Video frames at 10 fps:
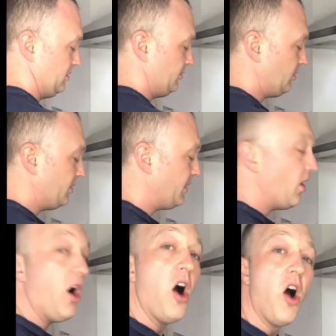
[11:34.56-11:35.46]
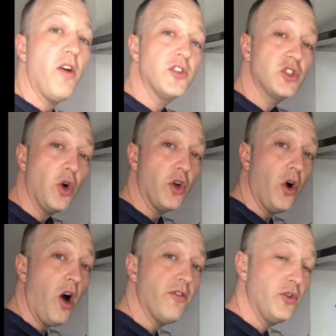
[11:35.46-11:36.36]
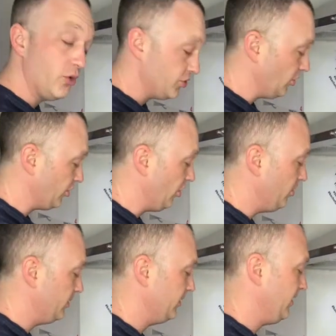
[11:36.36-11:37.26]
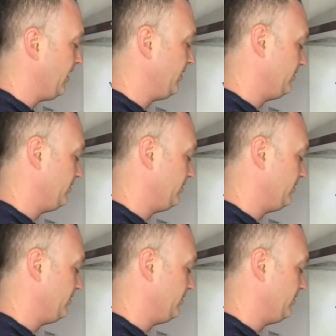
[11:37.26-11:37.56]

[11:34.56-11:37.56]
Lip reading: probably about half a Knorr stock cube in there.